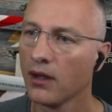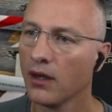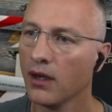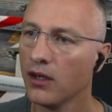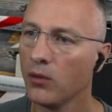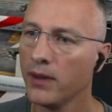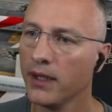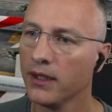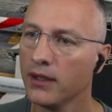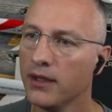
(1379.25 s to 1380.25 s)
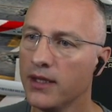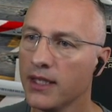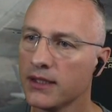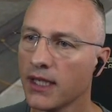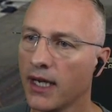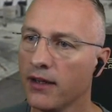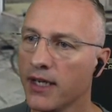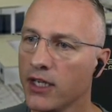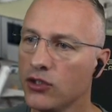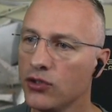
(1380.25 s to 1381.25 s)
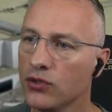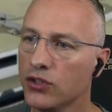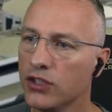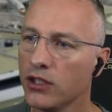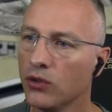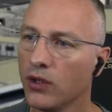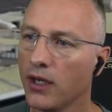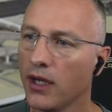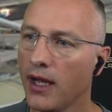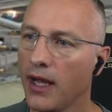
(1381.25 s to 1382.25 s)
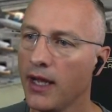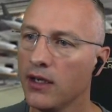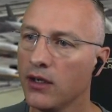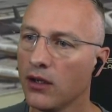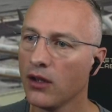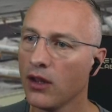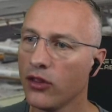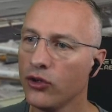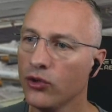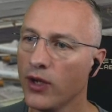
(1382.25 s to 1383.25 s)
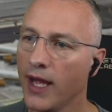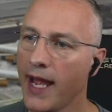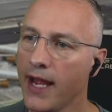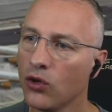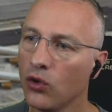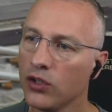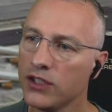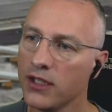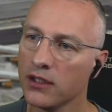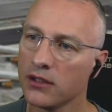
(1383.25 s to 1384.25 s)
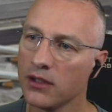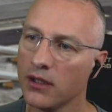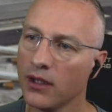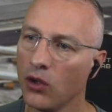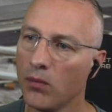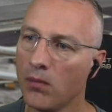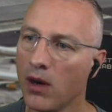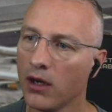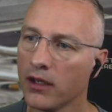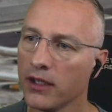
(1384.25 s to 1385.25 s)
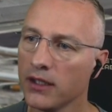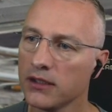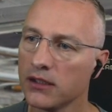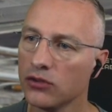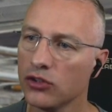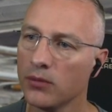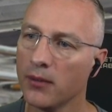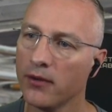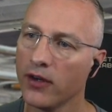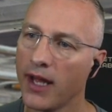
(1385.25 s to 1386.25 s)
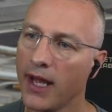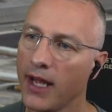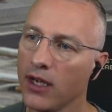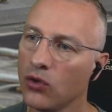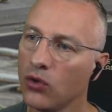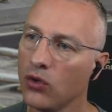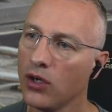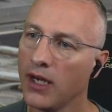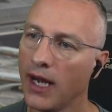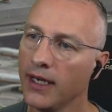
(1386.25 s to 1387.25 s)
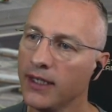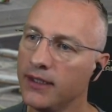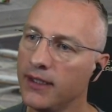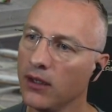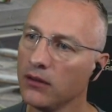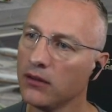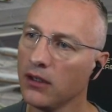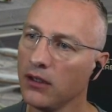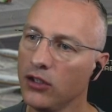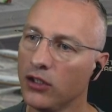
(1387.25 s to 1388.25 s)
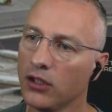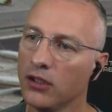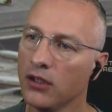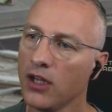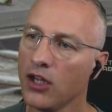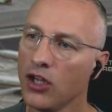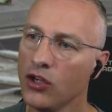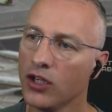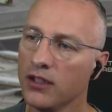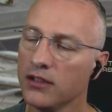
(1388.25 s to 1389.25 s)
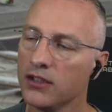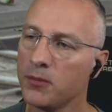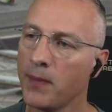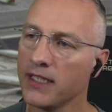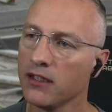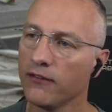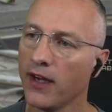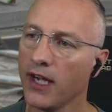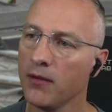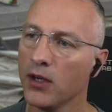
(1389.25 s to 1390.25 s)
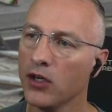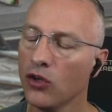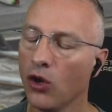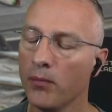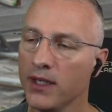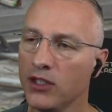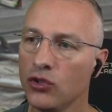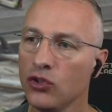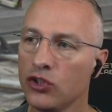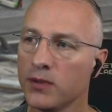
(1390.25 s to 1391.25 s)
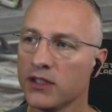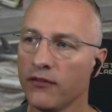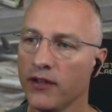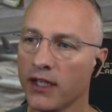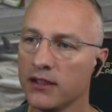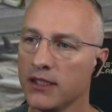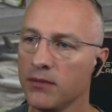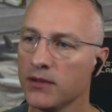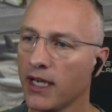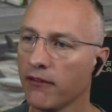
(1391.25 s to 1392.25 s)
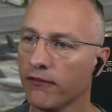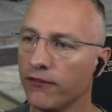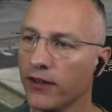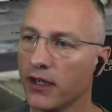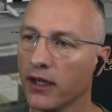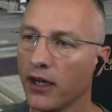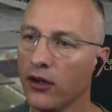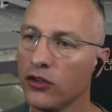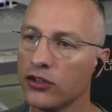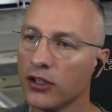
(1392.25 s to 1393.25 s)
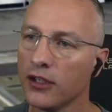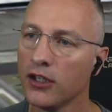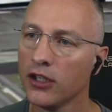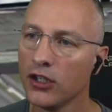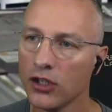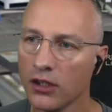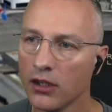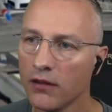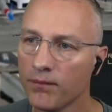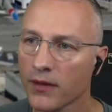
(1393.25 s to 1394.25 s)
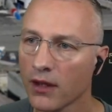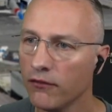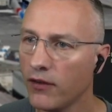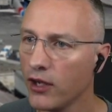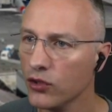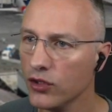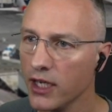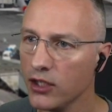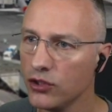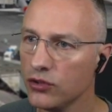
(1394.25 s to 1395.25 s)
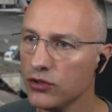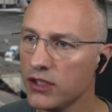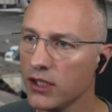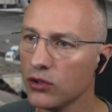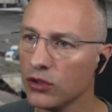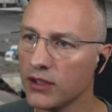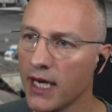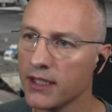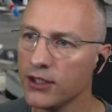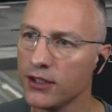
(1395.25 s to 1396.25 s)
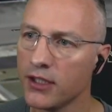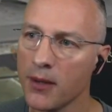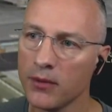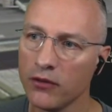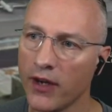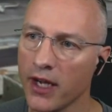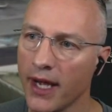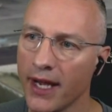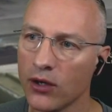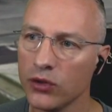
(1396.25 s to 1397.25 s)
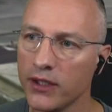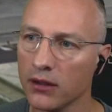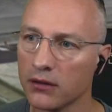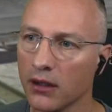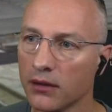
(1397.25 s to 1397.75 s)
And I'll bring this guy 920 in through Echo. See the little markings? I'll zoom in a bit for Echo and Delta. You can specify but not be too specific, it seems. I haven't figured it out. Value 920, taxi to terminal via Echo Delta.